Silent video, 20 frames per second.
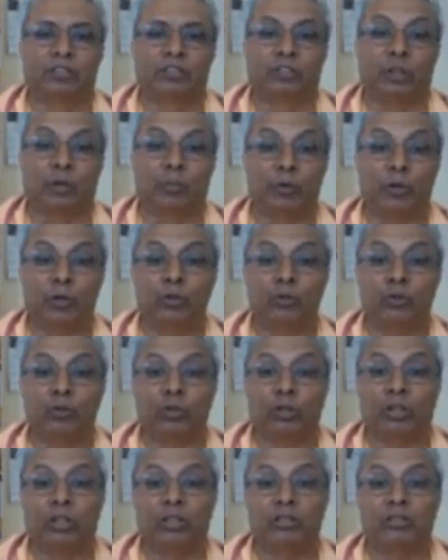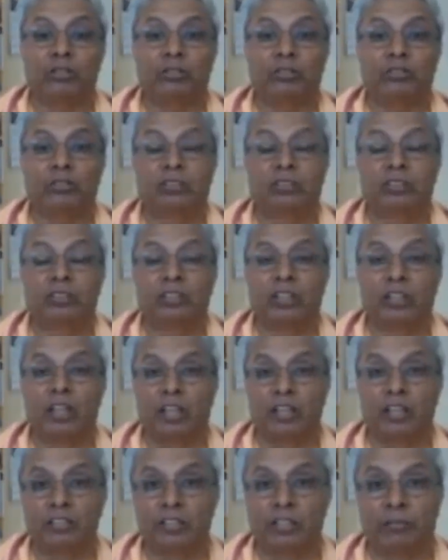Tamoguna
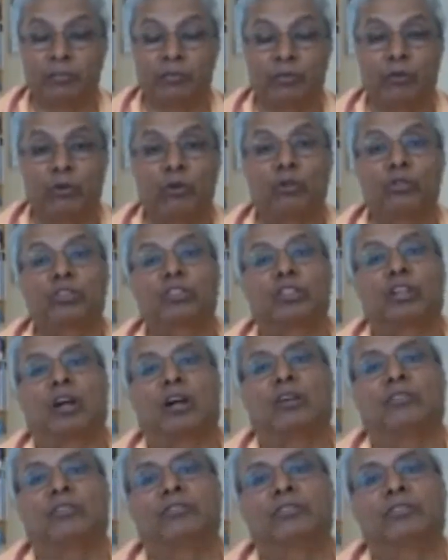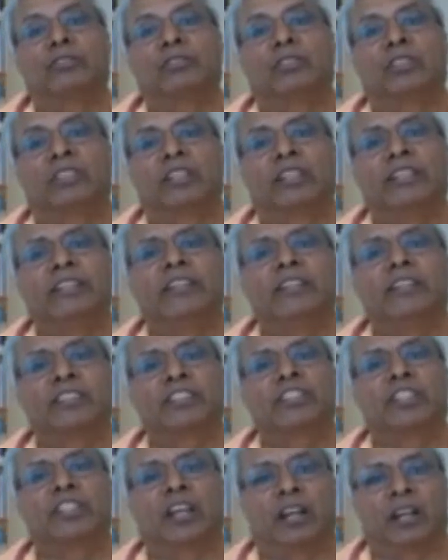is the force of
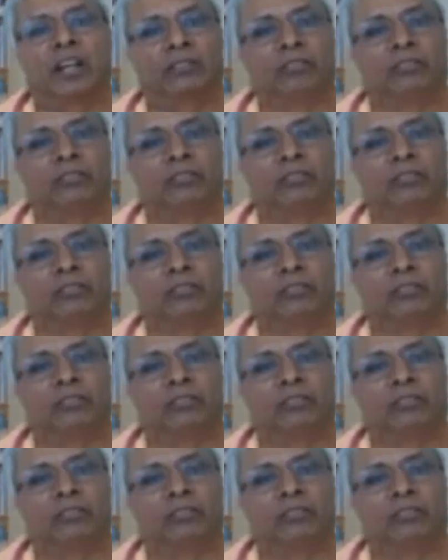inertia.